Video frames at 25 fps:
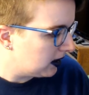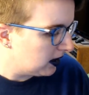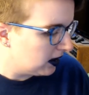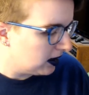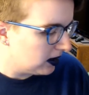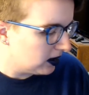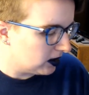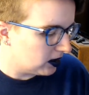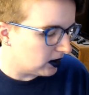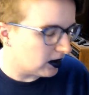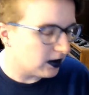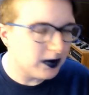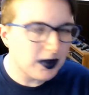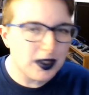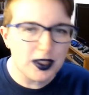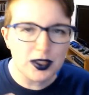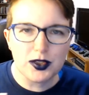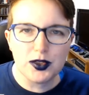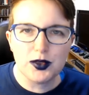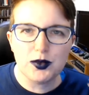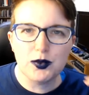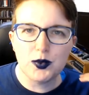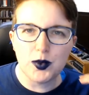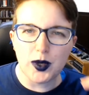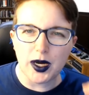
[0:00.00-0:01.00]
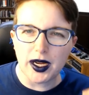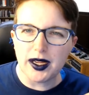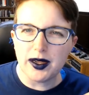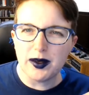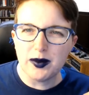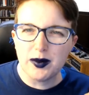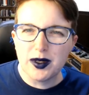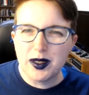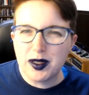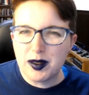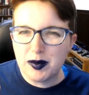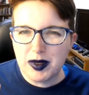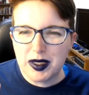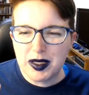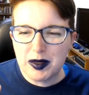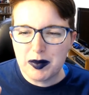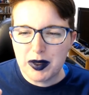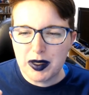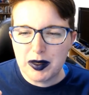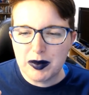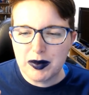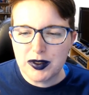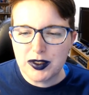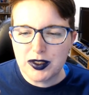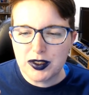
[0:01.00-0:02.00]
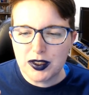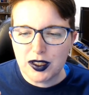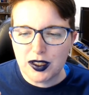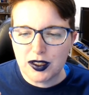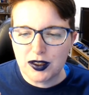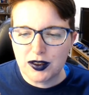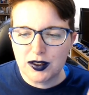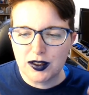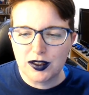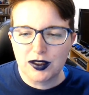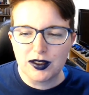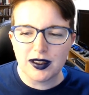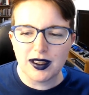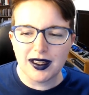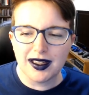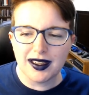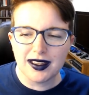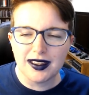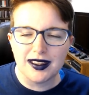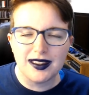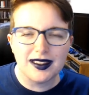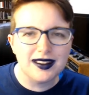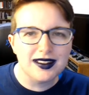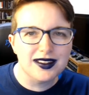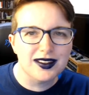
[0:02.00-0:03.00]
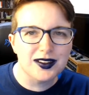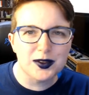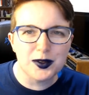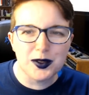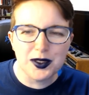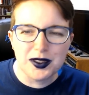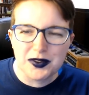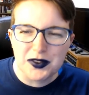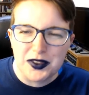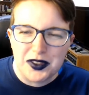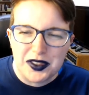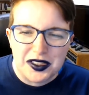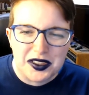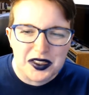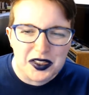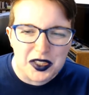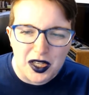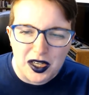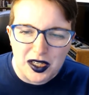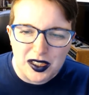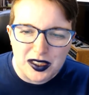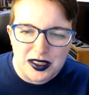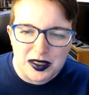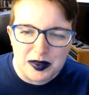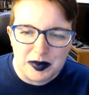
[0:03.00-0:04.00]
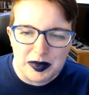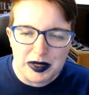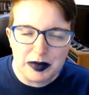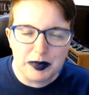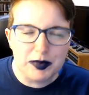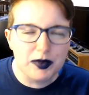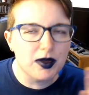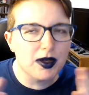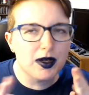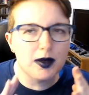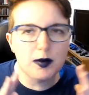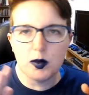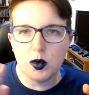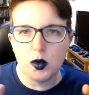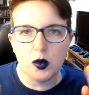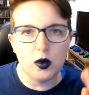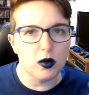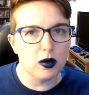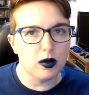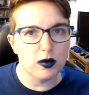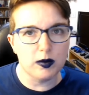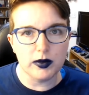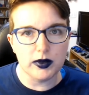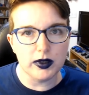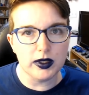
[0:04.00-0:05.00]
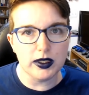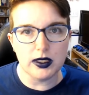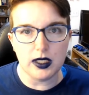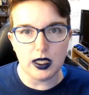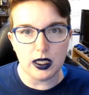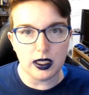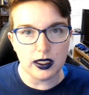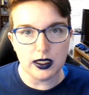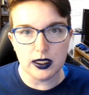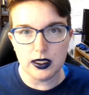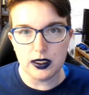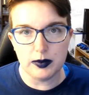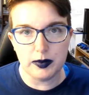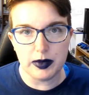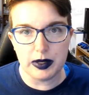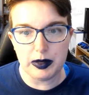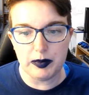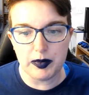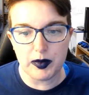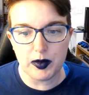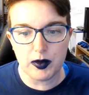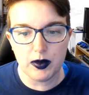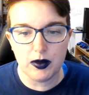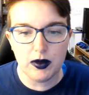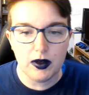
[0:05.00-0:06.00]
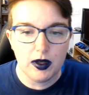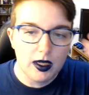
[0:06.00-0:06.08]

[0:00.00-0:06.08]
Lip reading: So I'm not sure why I want to be a published author. Like, don't you have to like talk to people? I'm horrible at talking to people.